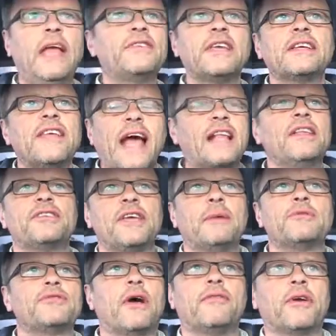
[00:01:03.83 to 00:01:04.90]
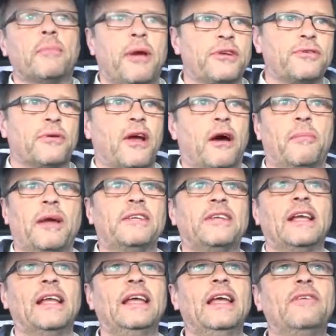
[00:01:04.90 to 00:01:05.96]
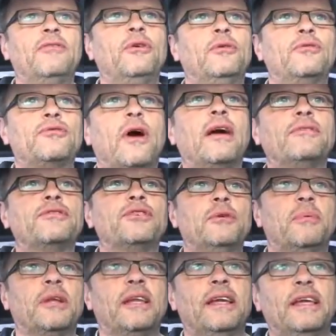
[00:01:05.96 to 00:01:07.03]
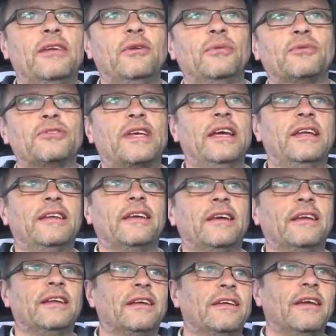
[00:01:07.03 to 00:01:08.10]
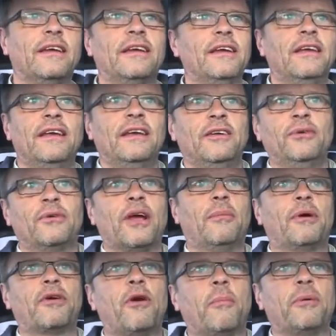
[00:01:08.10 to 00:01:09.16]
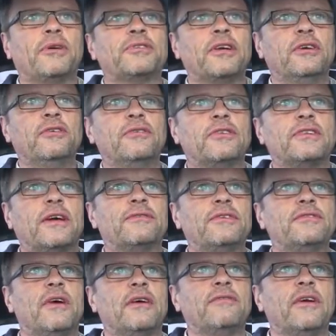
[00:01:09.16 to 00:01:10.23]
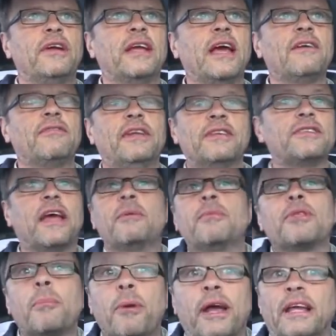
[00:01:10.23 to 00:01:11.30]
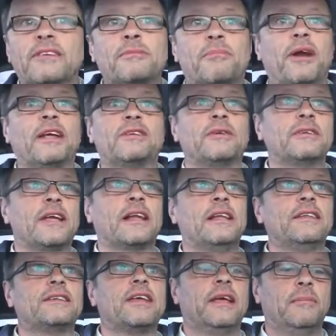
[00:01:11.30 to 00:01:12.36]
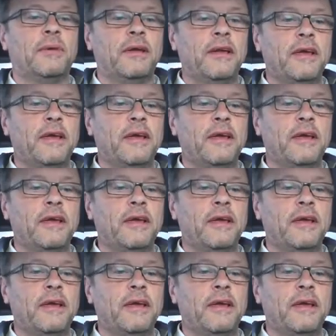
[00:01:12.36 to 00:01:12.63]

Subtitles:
It's exactly the same as driving a petrol car, basically. If you drive stupidly, you will skid and you'll come a cropper. So you just have to drive very carefully. Same with the brakes. Brakes are exactly the same.